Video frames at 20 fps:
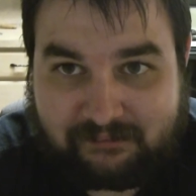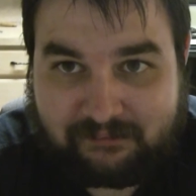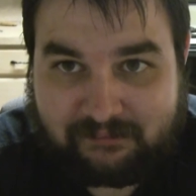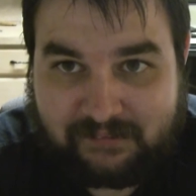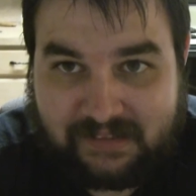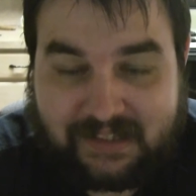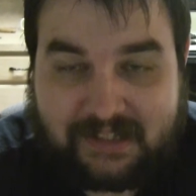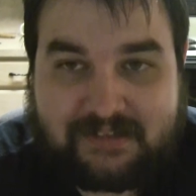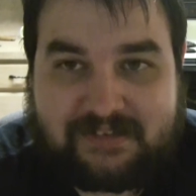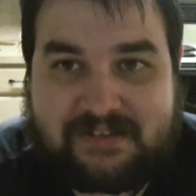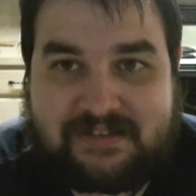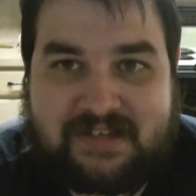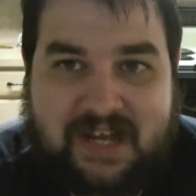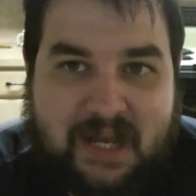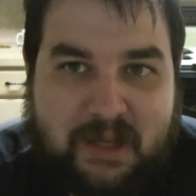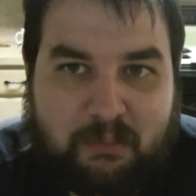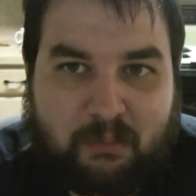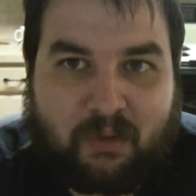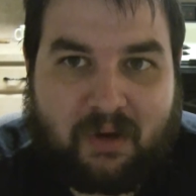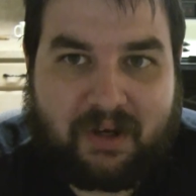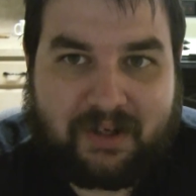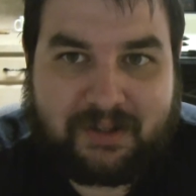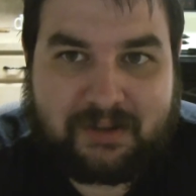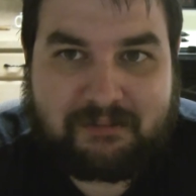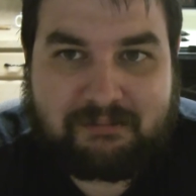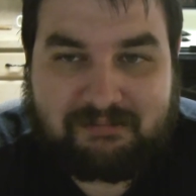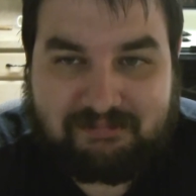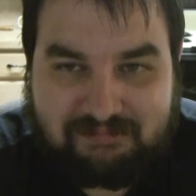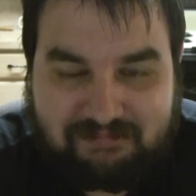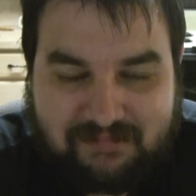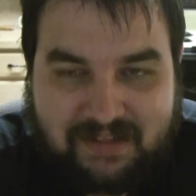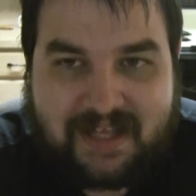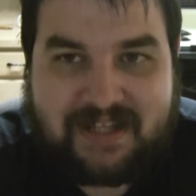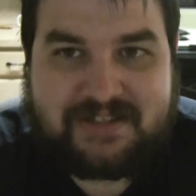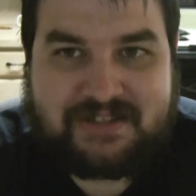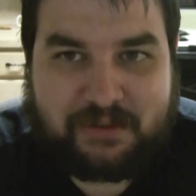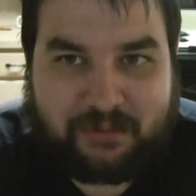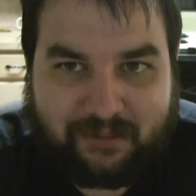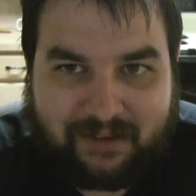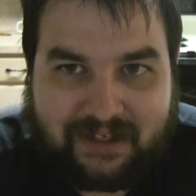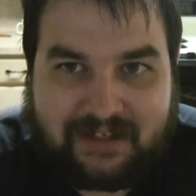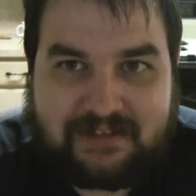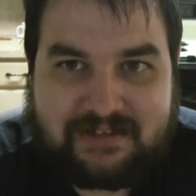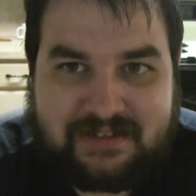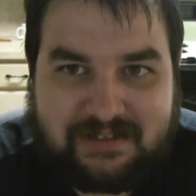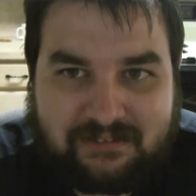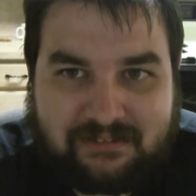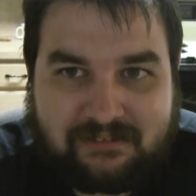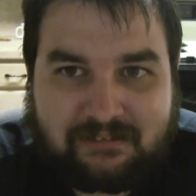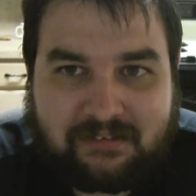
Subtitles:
You get to time walk them. It's great.